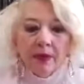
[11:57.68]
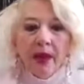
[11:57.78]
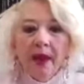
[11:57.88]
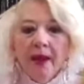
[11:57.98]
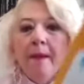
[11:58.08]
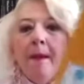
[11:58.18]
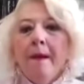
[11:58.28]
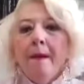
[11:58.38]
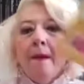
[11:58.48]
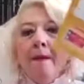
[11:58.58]
Okay?
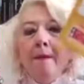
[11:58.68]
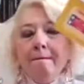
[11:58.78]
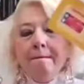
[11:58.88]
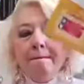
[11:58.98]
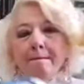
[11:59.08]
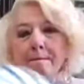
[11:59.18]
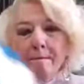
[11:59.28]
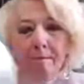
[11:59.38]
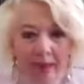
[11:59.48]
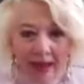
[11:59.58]

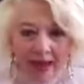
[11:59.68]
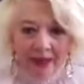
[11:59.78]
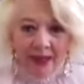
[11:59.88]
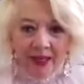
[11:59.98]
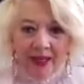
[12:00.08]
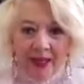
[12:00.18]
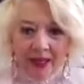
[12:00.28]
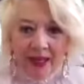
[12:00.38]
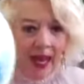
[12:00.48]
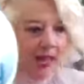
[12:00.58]
Mandy
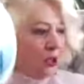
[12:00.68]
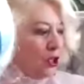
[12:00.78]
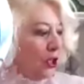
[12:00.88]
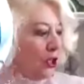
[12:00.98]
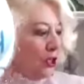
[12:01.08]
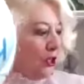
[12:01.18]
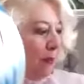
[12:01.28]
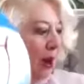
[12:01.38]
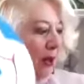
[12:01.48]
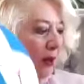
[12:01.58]
catches the
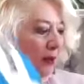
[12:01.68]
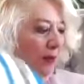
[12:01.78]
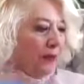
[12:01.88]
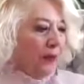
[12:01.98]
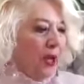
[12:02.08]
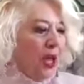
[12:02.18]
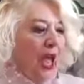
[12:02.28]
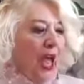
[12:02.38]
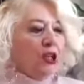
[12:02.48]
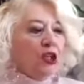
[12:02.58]
ball.
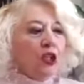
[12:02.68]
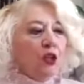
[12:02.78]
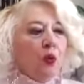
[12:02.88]
And she